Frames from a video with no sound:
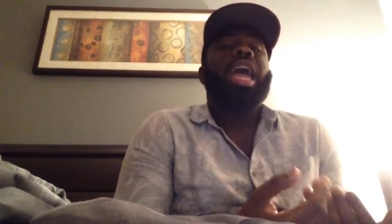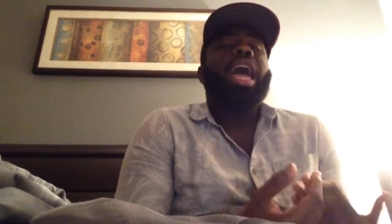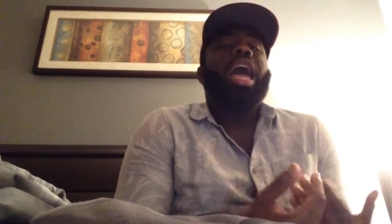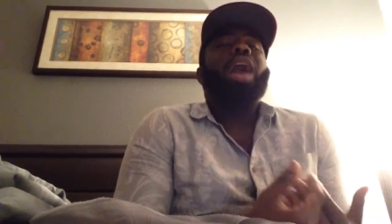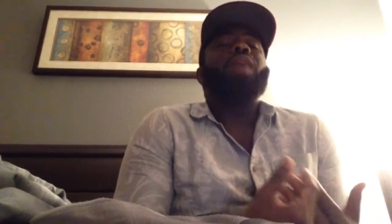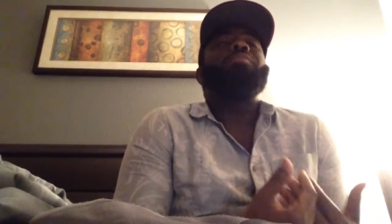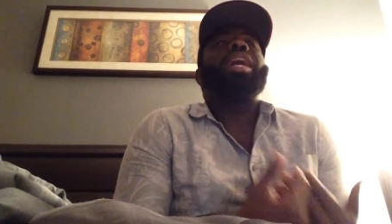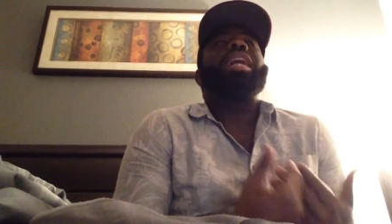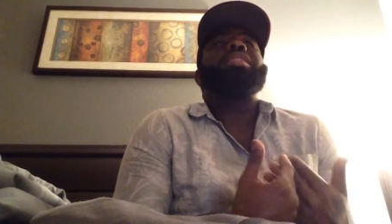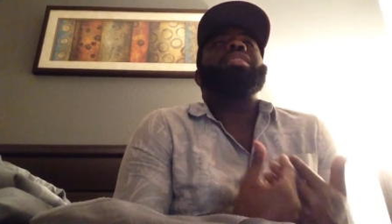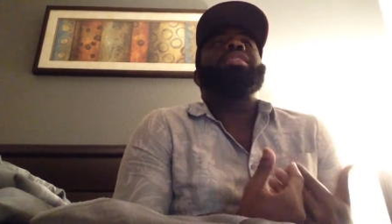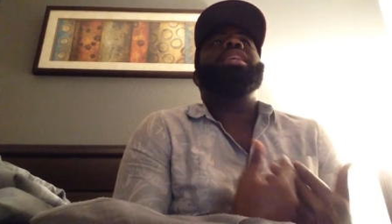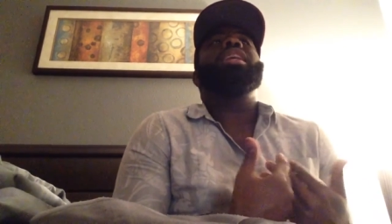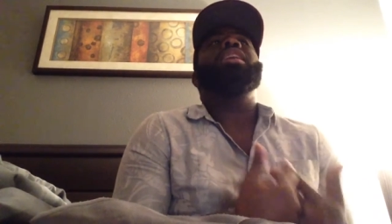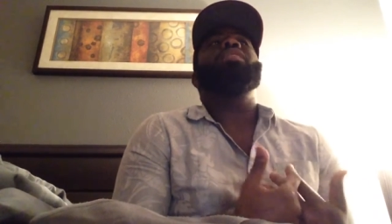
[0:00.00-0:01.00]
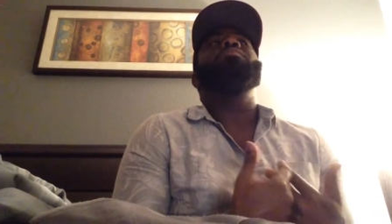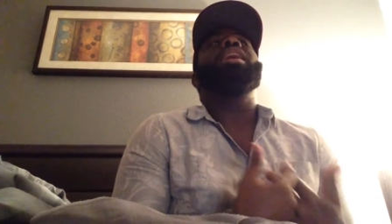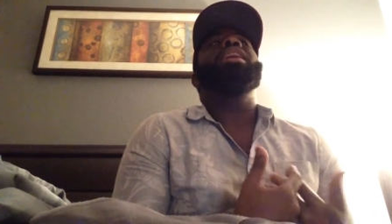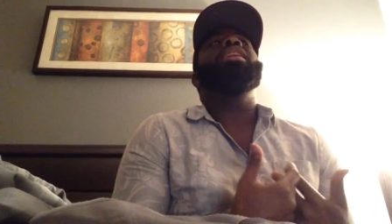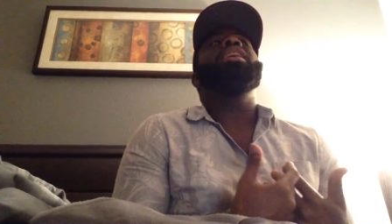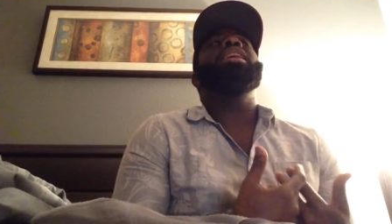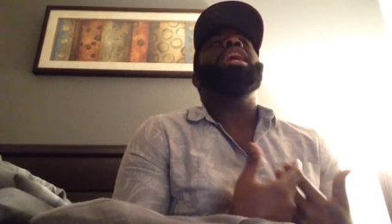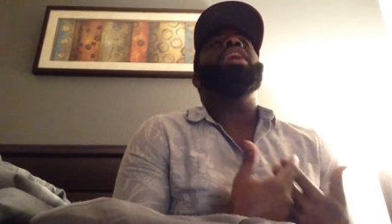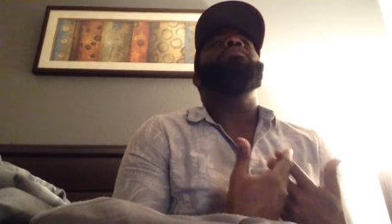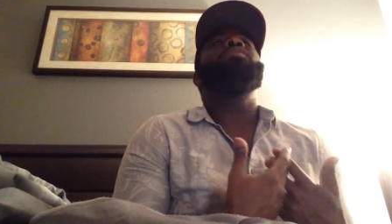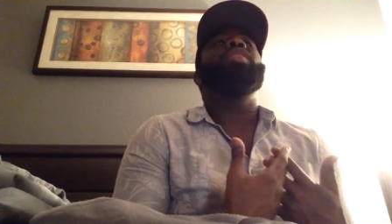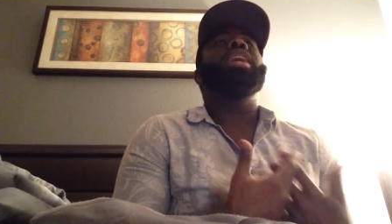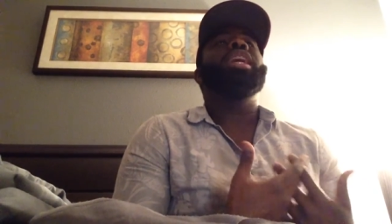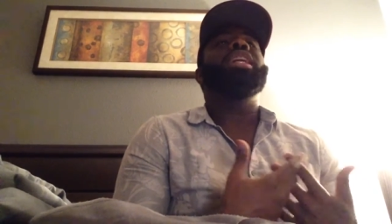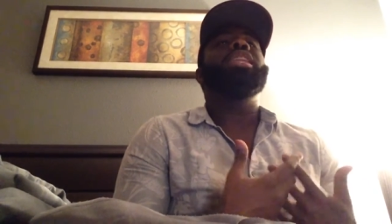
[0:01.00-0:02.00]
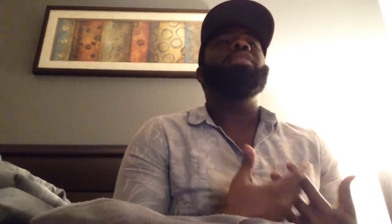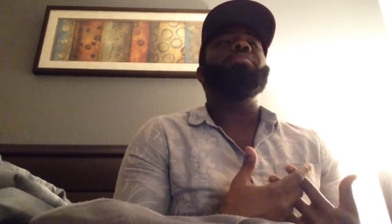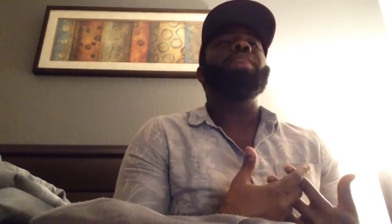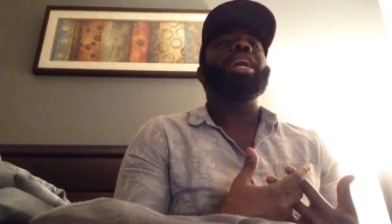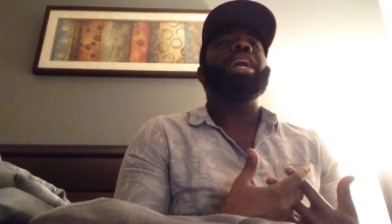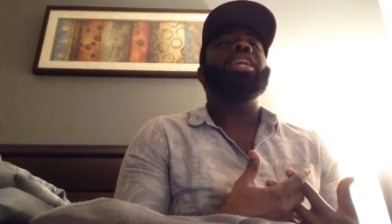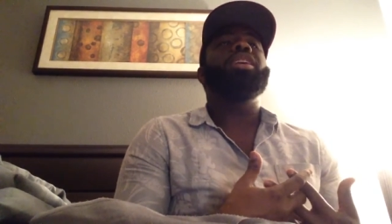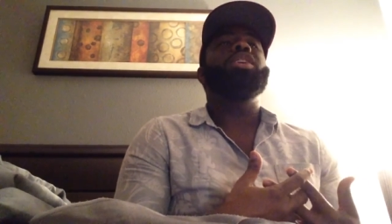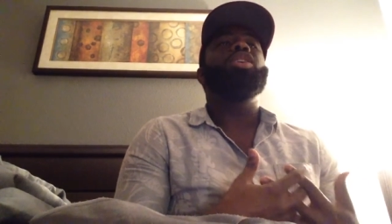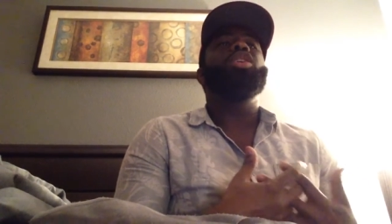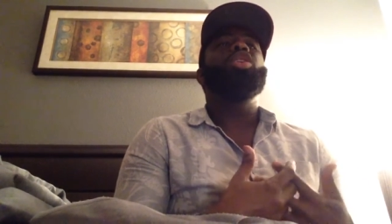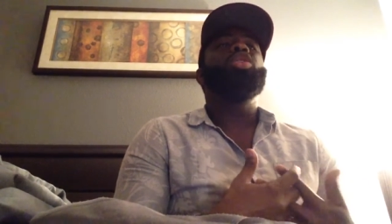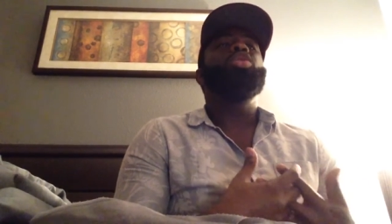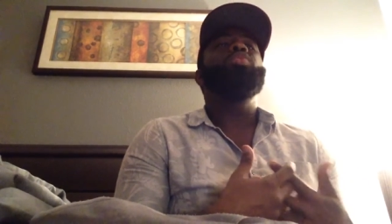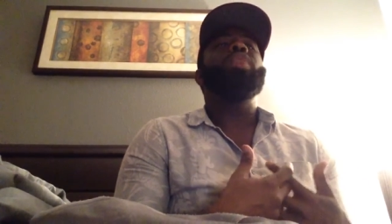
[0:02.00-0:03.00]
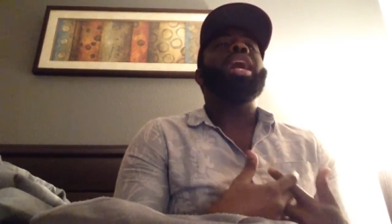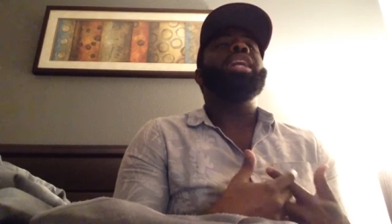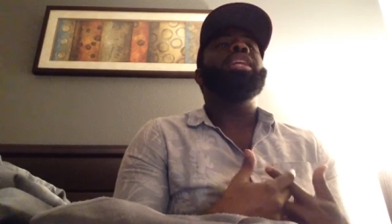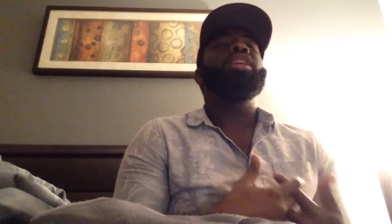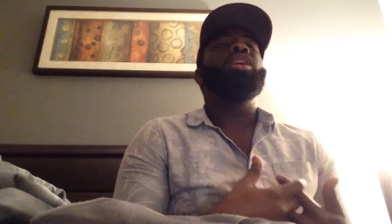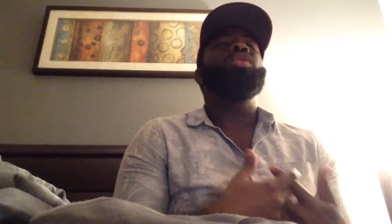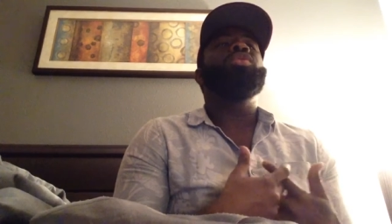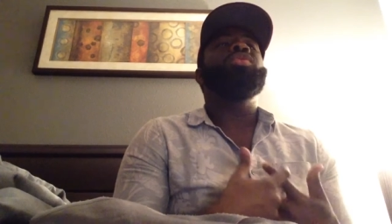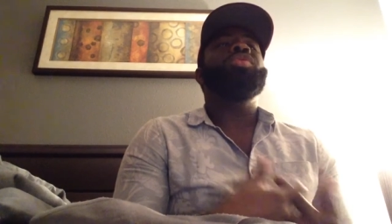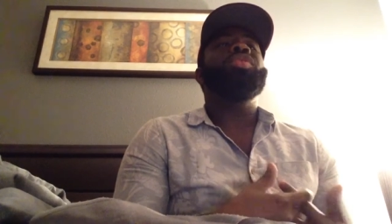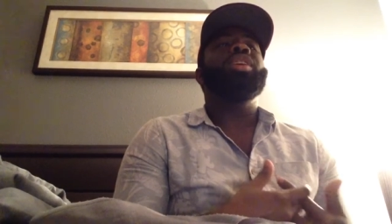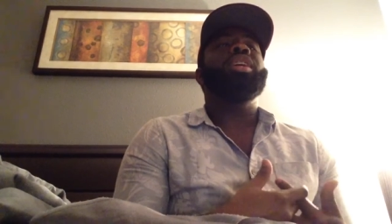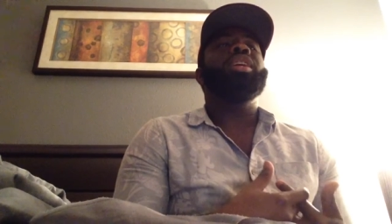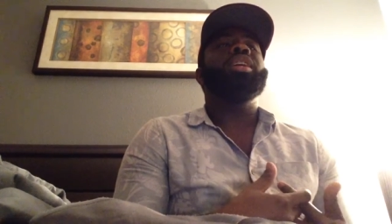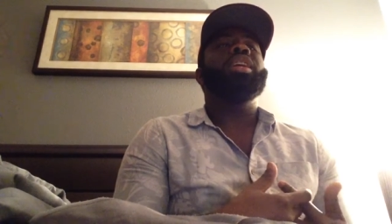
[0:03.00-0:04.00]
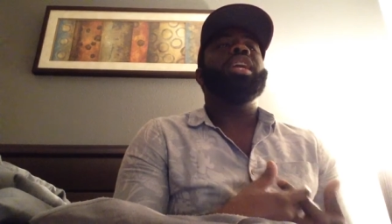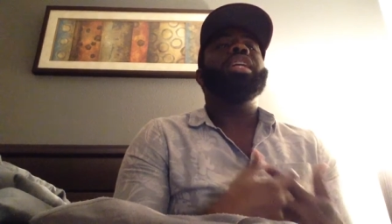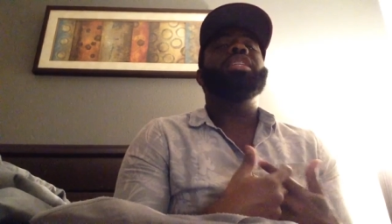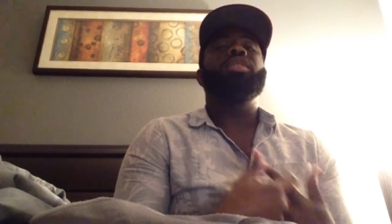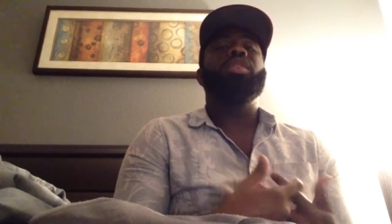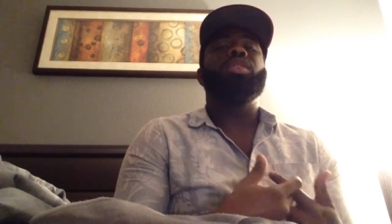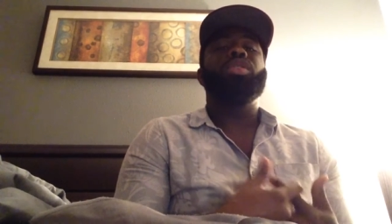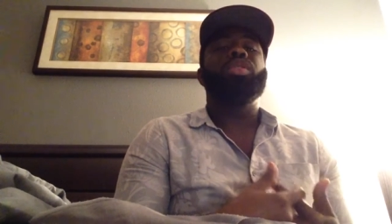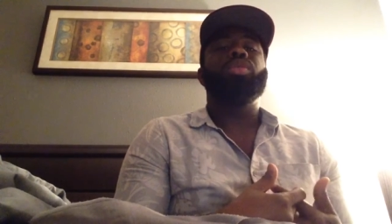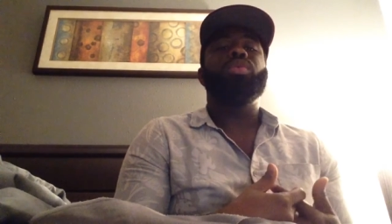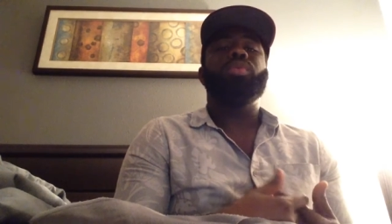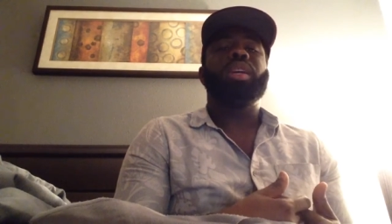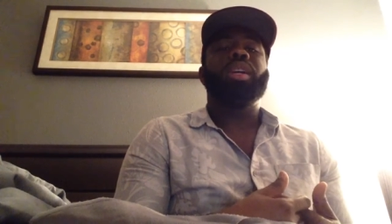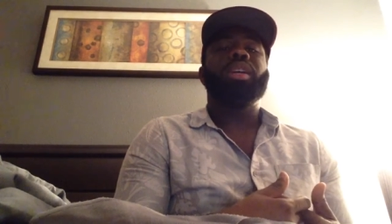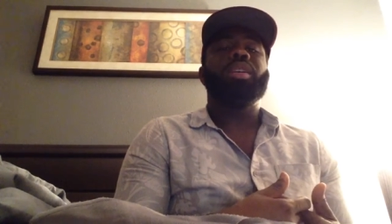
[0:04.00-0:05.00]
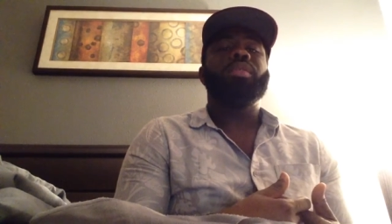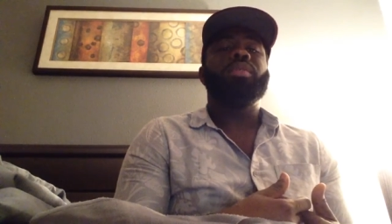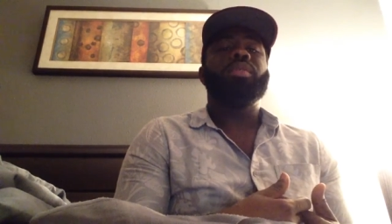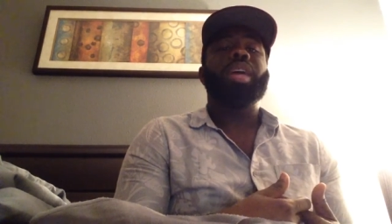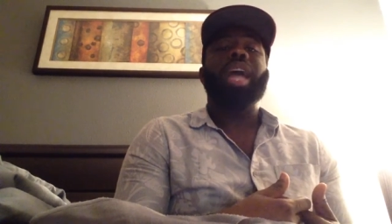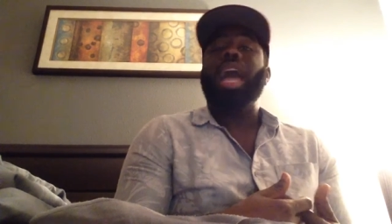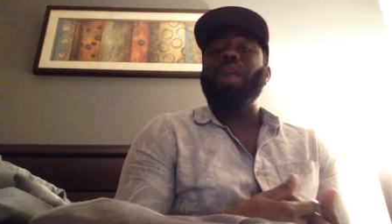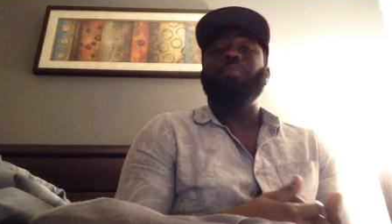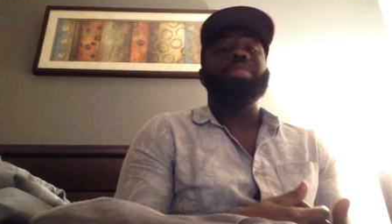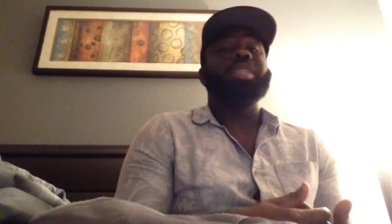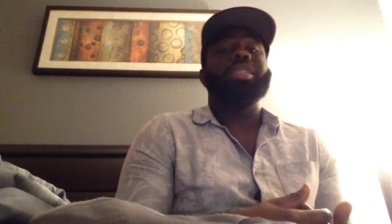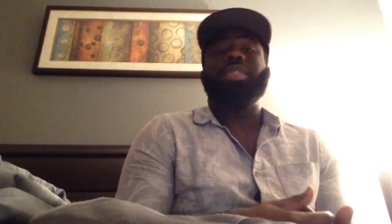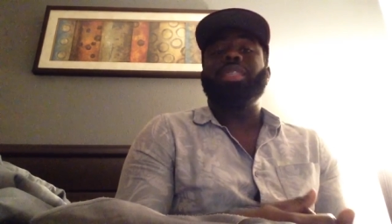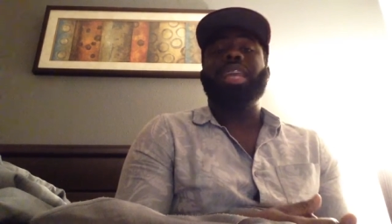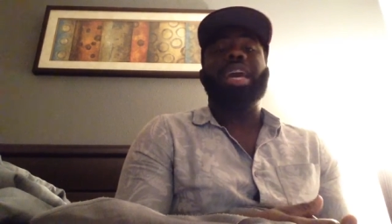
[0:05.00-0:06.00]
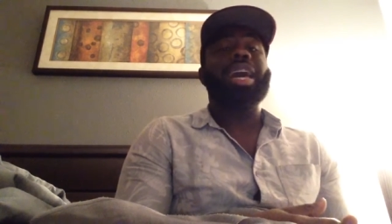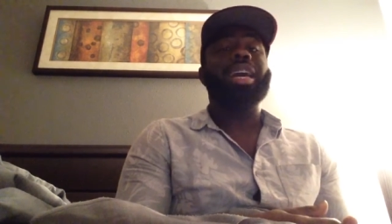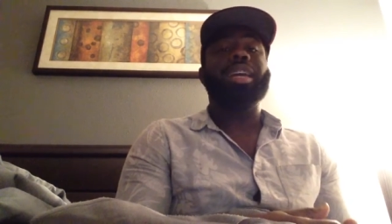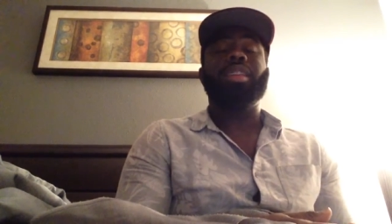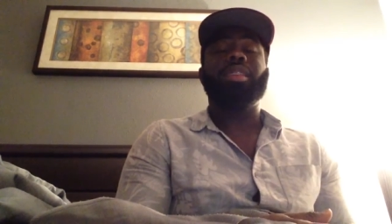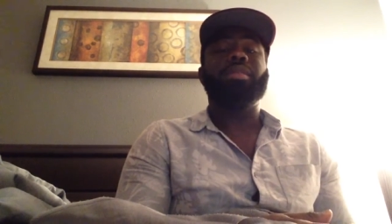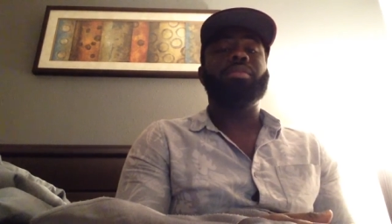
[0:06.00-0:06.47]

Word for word: I'm not sticking my neck out for anybody who I don't think is gonna do well. I'm just not.